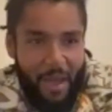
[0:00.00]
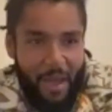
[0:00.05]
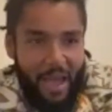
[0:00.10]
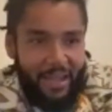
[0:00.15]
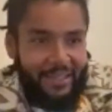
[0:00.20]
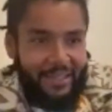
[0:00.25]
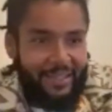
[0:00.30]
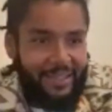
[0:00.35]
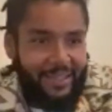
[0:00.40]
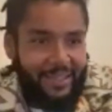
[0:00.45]

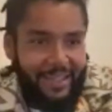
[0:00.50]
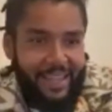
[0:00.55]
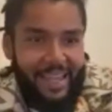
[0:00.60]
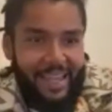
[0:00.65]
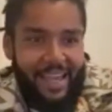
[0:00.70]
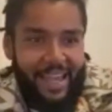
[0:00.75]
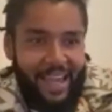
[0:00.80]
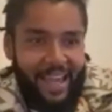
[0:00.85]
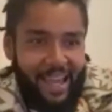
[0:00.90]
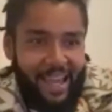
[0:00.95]
back.
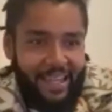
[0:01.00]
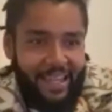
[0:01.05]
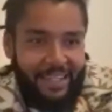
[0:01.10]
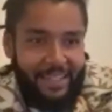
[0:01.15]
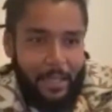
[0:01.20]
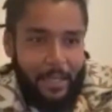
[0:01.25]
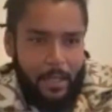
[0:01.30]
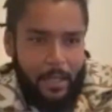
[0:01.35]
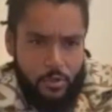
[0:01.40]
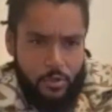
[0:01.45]

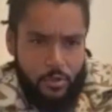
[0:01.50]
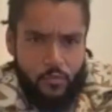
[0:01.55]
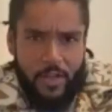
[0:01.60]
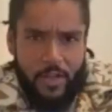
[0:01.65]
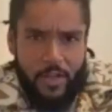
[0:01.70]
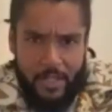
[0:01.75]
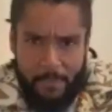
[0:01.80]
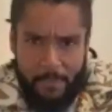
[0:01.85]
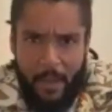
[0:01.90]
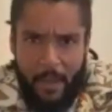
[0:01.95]
And it was
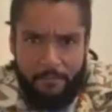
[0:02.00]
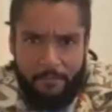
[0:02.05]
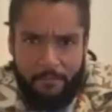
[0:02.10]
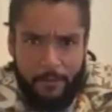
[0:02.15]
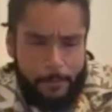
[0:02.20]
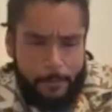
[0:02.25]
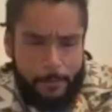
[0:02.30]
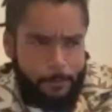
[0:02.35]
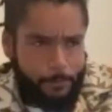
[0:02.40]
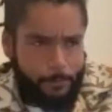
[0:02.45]
really painful.